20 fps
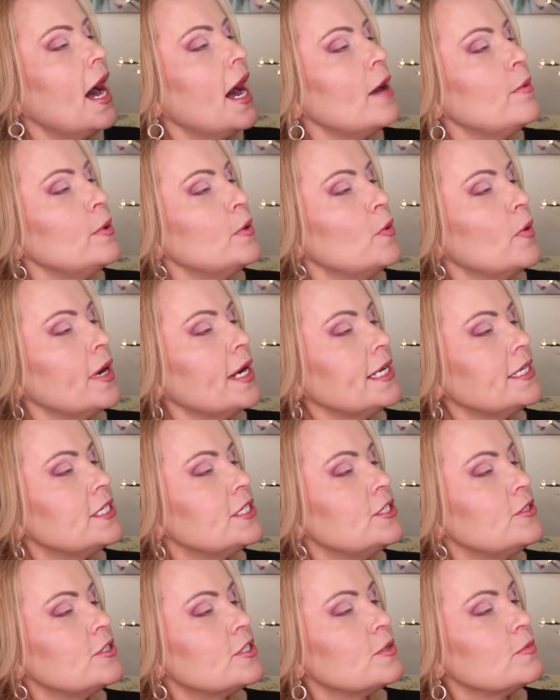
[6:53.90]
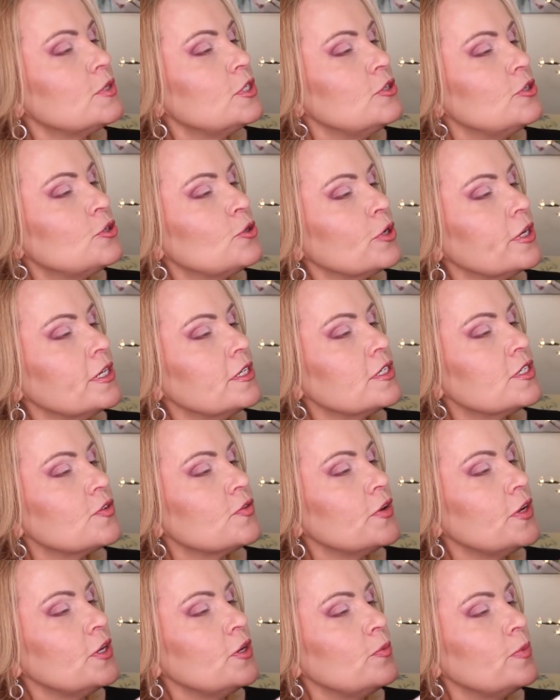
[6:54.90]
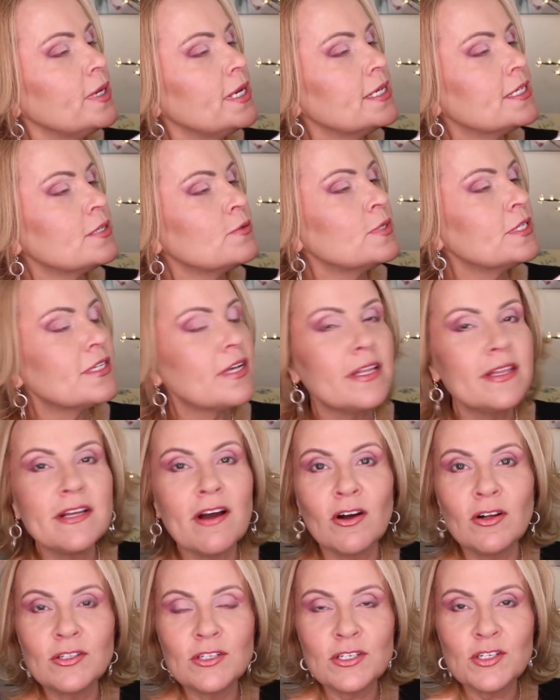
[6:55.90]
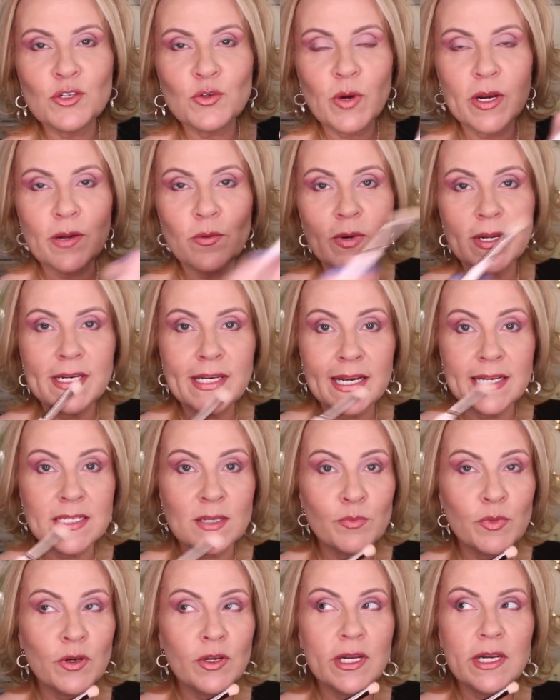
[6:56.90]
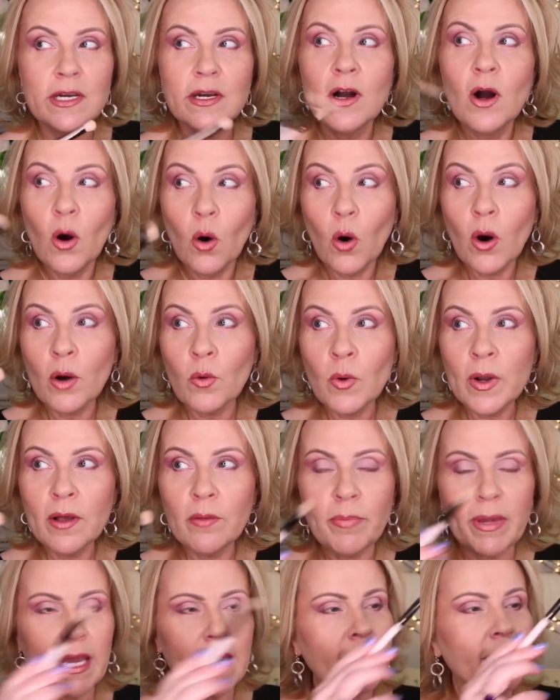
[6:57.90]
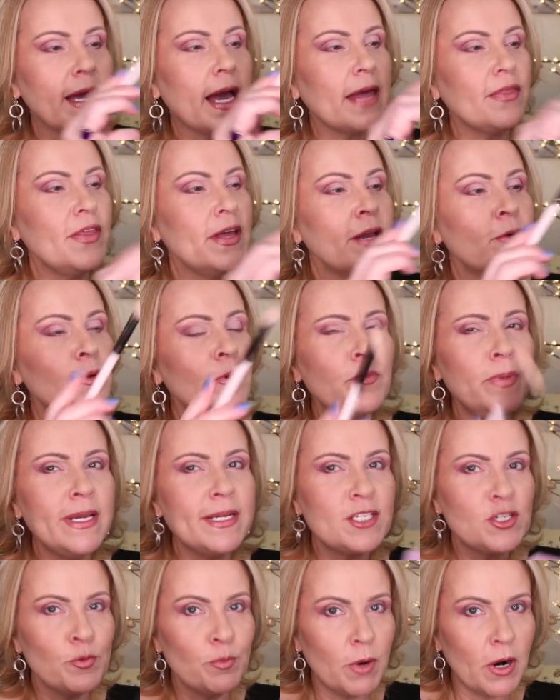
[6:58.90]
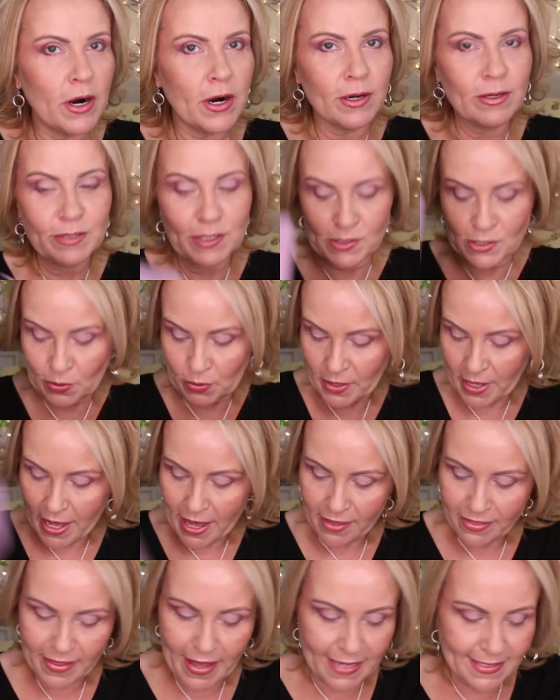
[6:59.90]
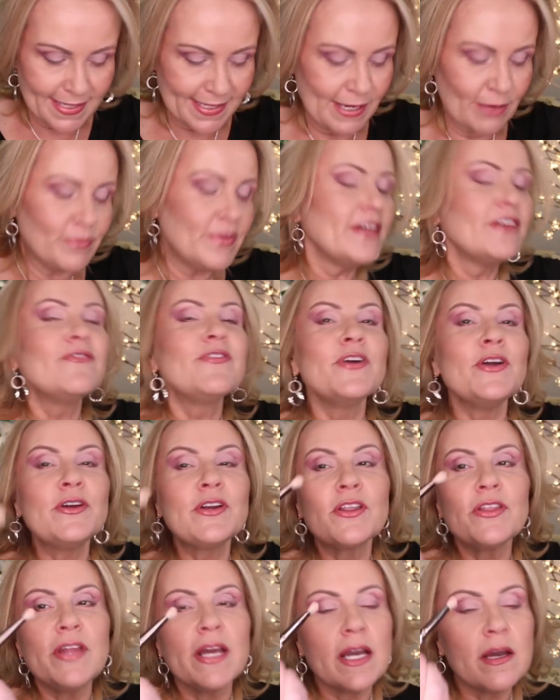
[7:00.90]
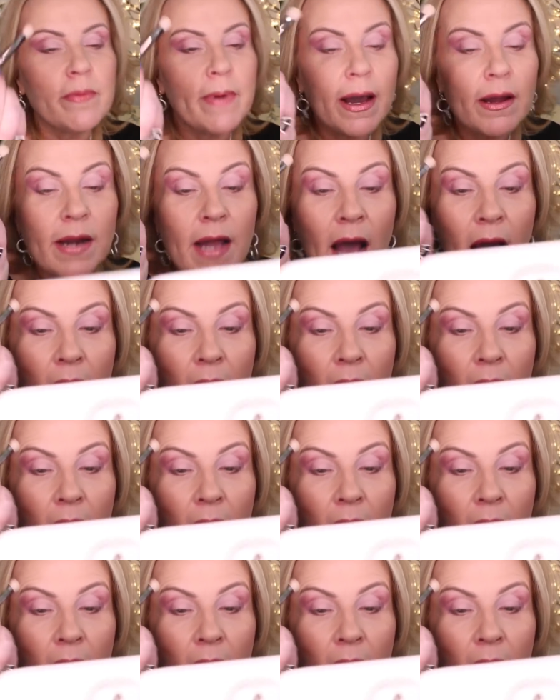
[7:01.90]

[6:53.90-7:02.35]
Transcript: I've been wanting to do some tutorials for you because it was on Ulta's 21 Days of Beauty, or will be. I think it will be tomorrow. So that's something for you to think about.